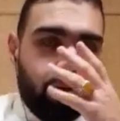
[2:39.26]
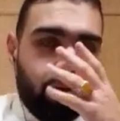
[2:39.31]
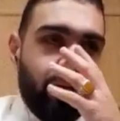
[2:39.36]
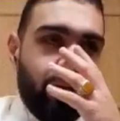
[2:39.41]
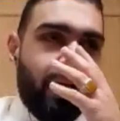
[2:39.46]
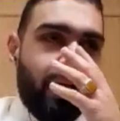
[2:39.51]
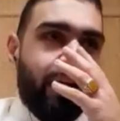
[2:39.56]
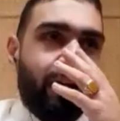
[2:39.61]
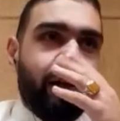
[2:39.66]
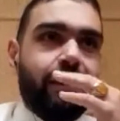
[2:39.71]

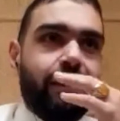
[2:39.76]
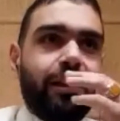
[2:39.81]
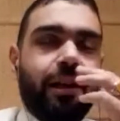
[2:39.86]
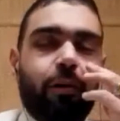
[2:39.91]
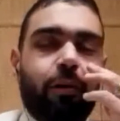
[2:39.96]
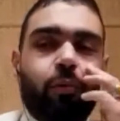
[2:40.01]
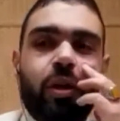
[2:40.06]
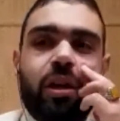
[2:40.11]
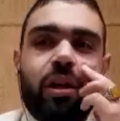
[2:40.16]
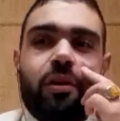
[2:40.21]
Yeah.
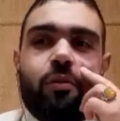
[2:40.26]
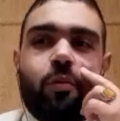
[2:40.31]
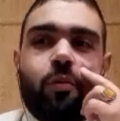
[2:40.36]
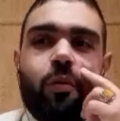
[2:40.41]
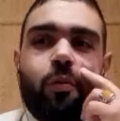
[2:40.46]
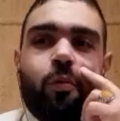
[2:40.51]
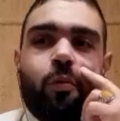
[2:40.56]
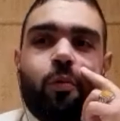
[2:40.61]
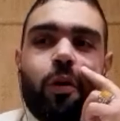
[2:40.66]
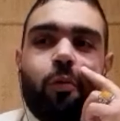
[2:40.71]

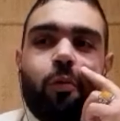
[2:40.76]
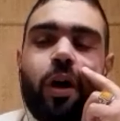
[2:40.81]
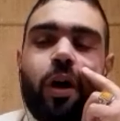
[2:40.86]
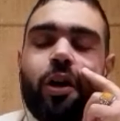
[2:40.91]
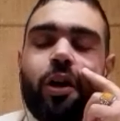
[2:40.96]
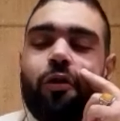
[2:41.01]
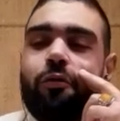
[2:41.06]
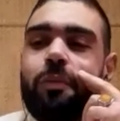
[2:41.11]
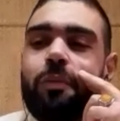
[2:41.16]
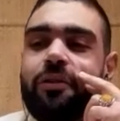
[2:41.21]
One
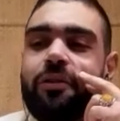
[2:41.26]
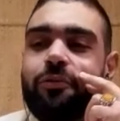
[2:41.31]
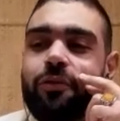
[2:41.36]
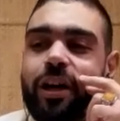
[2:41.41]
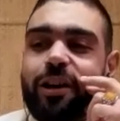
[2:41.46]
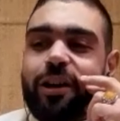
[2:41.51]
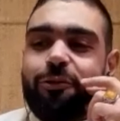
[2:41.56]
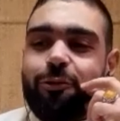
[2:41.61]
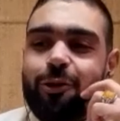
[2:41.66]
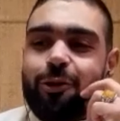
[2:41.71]
of my
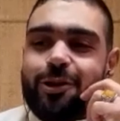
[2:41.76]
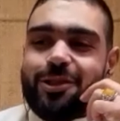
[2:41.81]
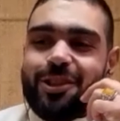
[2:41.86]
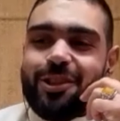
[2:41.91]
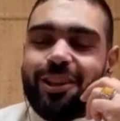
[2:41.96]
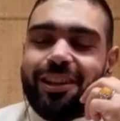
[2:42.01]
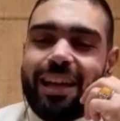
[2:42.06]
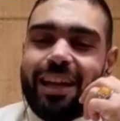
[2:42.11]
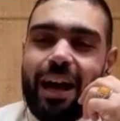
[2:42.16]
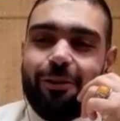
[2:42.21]
very first
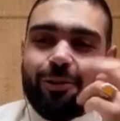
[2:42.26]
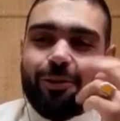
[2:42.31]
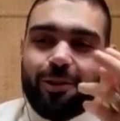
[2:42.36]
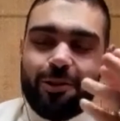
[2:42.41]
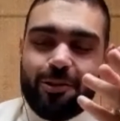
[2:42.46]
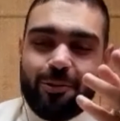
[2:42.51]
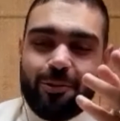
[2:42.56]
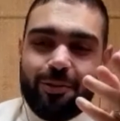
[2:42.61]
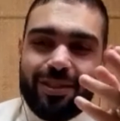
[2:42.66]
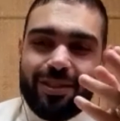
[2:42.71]

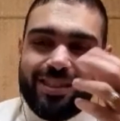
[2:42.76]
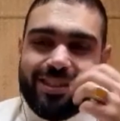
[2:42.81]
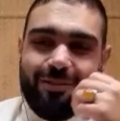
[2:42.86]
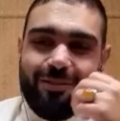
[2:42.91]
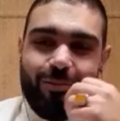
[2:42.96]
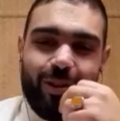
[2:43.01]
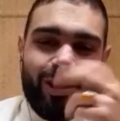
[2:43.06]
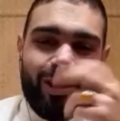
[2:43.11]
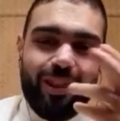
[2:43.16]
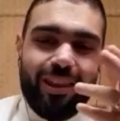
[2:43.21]
encounters was
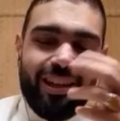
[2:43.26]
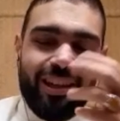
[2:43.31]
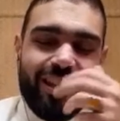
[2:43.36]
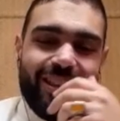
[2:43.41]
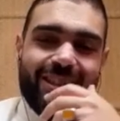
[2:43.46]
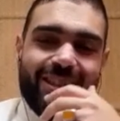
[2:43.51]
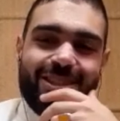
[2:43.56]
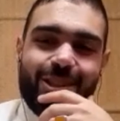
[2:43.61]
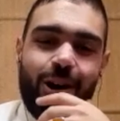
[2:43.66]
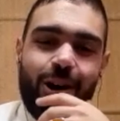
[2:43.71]
with
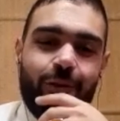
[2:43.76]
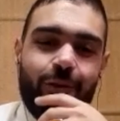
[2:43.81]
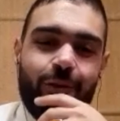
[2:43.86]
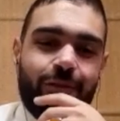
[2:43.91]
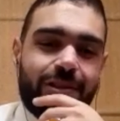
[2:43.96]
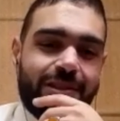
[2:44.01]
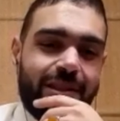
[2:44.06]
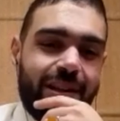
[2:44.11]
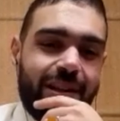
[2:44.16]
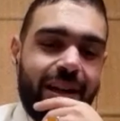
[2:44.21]
this
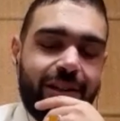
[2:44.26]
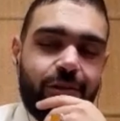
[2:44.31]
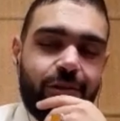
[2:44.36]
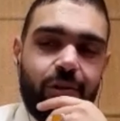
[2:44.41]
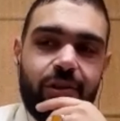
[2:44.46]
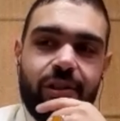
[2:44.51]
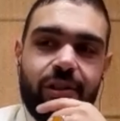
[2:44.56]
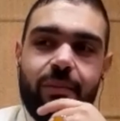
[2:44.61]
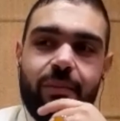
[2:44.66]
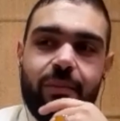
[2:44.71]
officer. I
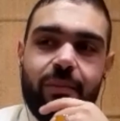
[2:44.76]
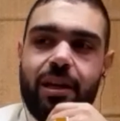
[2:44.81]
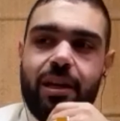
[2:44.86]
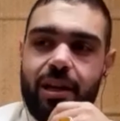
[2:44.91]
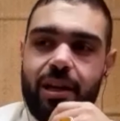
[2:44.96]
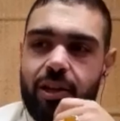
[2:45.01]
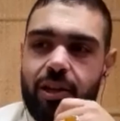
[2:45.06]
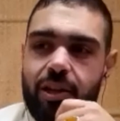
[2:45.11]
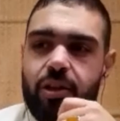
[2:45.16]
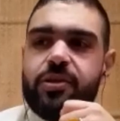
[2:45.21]
told him,
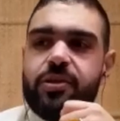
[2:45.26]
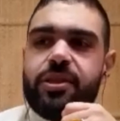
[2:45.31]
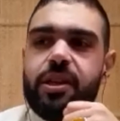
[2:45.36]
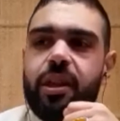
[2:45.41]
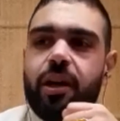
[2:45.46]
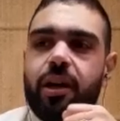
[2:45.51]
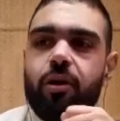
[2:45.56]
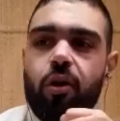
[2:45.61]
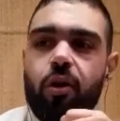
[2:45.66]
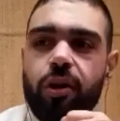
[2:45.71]
do you see
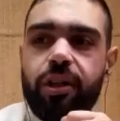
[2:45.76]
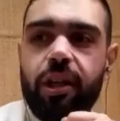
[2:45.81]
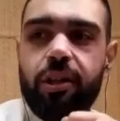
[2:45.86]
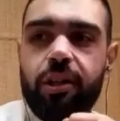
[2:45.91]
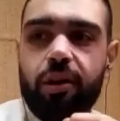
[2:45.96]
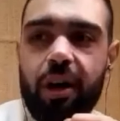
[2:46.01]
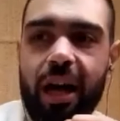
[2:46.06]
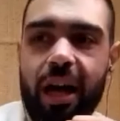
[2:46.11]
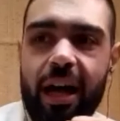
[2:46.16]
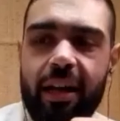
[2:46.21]
the coin in
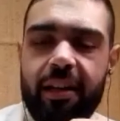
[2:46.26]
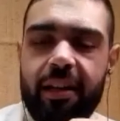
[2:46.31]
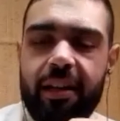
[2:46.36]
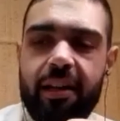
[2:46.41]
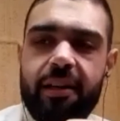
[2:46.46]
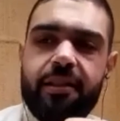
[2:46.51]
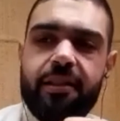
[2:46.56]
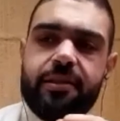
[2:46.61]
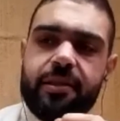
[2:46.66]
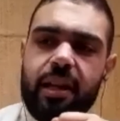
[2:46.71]
your hand? And
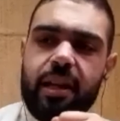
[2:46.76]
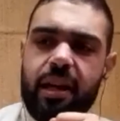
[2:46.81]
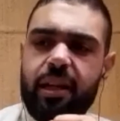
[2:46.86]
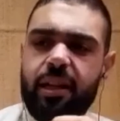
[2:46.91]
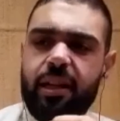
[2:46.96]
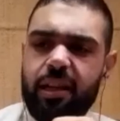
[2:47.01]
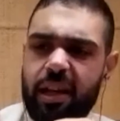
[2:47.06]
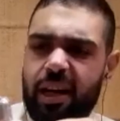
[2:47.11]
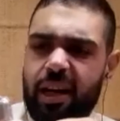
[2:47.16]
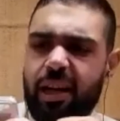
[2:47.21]
he's like,
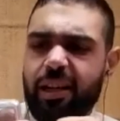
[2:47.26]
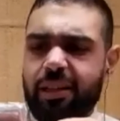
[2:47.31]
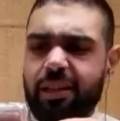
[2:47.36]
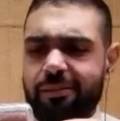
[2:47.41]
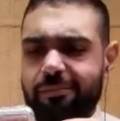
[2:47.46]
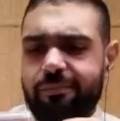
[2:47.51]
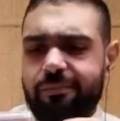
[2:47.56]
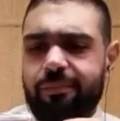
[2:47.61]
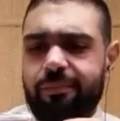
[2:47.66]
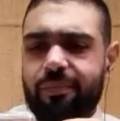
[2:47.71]
yeah.
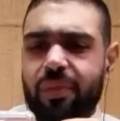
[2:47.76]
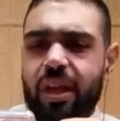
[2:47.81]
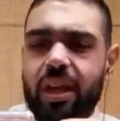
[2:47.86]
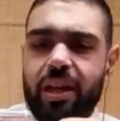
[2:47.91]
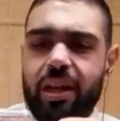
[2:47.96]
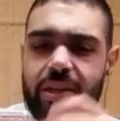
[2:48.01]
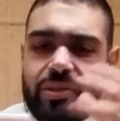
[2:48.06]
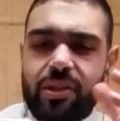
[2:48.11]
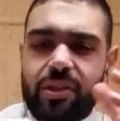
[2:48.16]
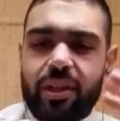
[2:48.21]

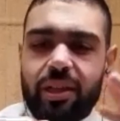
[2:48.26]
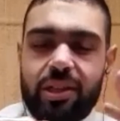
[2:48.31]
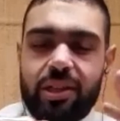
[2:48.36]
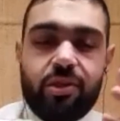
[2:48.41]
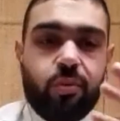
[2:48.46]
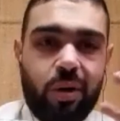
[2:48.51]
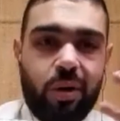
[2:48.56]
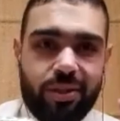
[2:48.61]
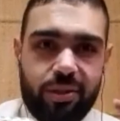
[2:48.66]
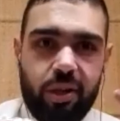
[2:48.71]
His English
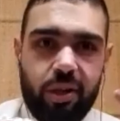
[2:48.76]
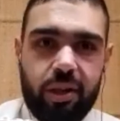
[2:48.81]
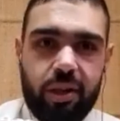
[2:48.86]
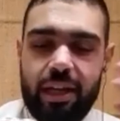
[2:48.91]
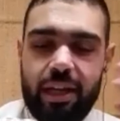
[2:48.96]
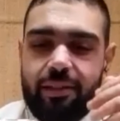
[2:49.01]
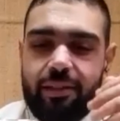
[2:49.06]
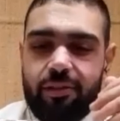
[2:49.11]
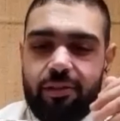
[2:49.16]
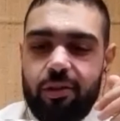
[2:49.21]
was not
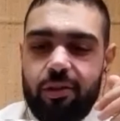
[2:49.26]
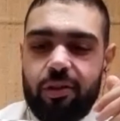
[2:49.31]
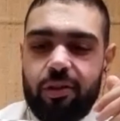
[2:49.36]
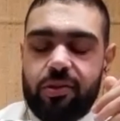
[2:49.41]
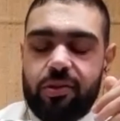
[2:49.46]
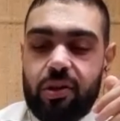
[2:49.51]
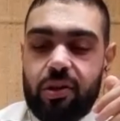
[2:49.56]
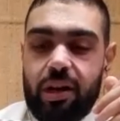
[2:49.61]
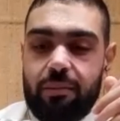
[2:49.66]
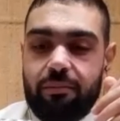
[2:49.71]
that good.
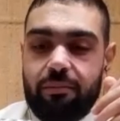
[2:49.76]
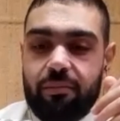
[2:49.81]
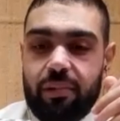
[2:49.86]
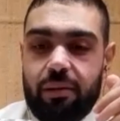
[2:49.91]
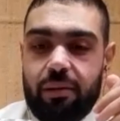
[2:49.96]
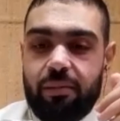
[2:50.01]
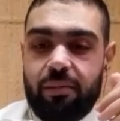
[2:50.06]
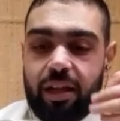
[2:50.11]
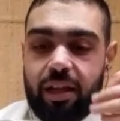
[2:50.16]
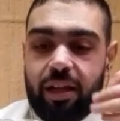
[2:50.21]
So I'm
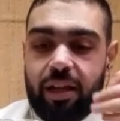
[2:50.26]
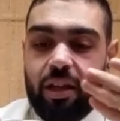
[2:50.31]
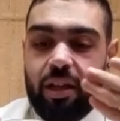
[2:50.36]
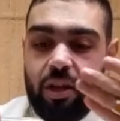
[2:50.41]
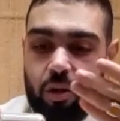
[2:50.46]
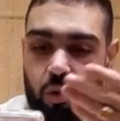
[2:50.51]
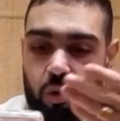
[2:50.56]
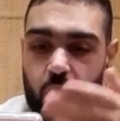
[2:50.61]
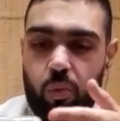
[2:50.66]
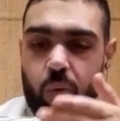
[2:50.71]
like,
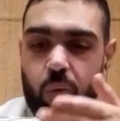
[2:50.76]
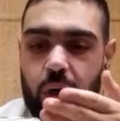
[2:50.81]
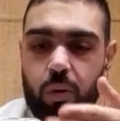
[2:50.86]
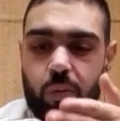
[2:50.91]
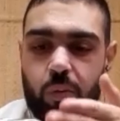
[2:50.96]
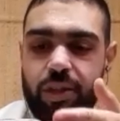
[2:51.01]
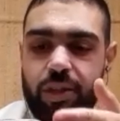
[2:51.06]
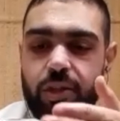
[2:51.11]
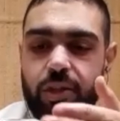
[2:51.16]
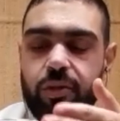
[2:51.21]

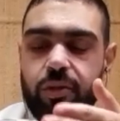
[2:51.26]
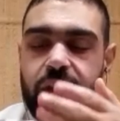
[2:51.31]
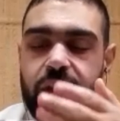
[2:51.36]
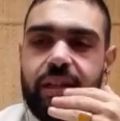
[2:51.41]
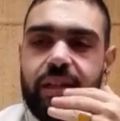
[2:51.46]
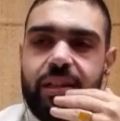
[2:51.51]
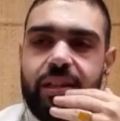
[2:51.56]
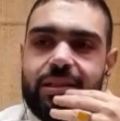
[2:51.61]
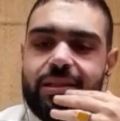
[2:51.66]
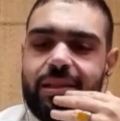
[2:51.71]
what do you
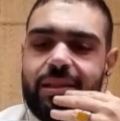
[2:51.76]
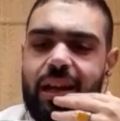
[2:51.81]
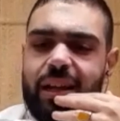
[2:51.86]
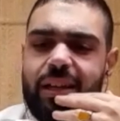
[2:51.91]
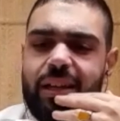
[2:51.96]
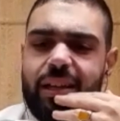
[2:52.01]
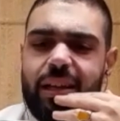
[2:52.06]
read? And he's like,